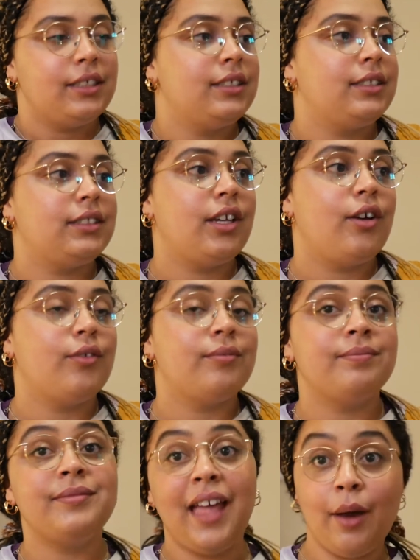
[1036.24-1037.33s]
So
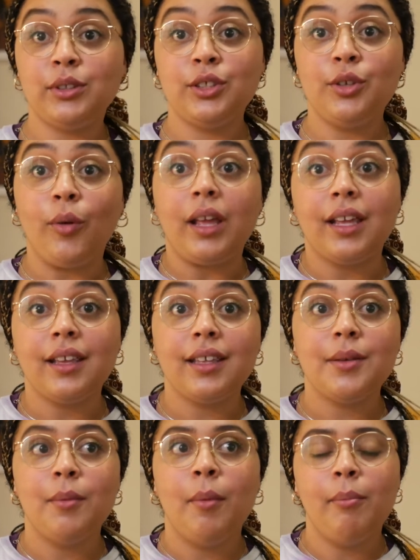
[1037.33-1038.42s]
that was annoying,
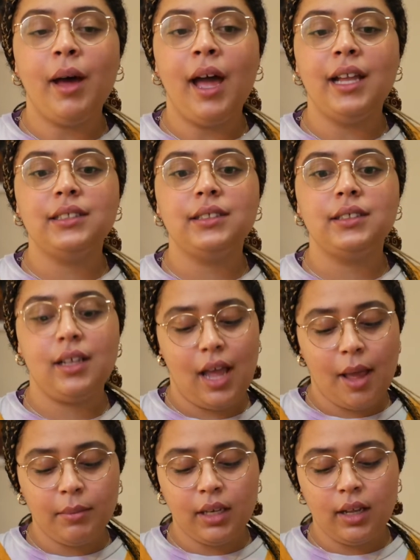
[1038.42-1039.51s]
but
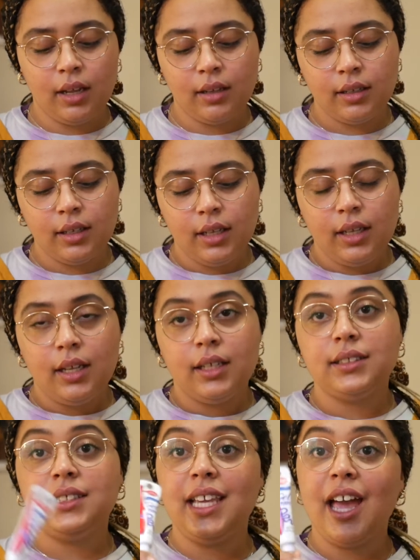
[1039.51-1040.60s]
I'm gonna
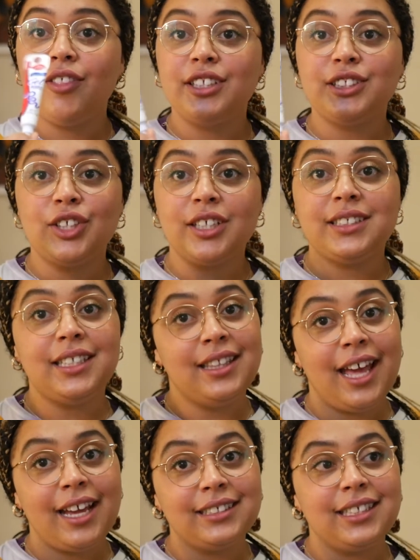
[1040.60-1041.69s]
see how this looks in the
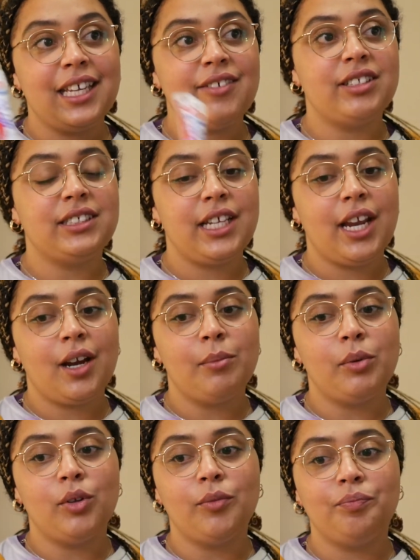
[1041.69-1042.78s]
icing. If it's
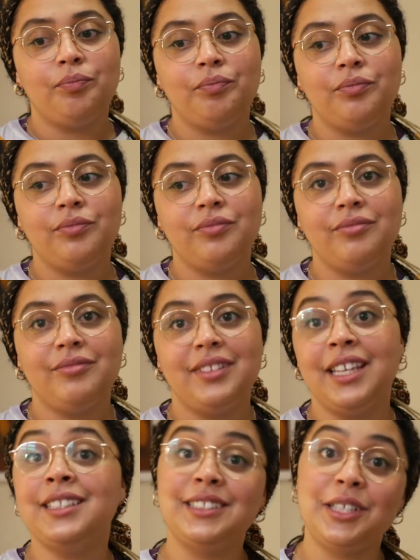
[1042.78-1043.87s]
terrible,
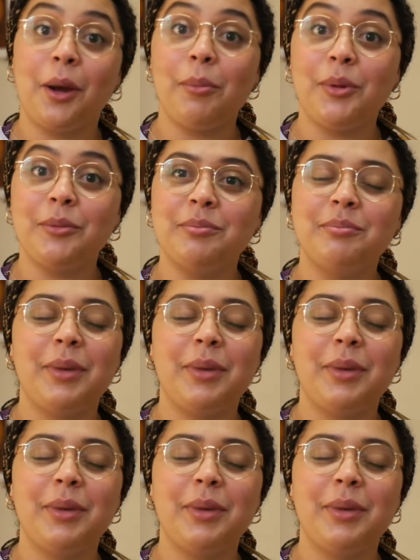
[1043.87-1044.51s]
then it's terrible.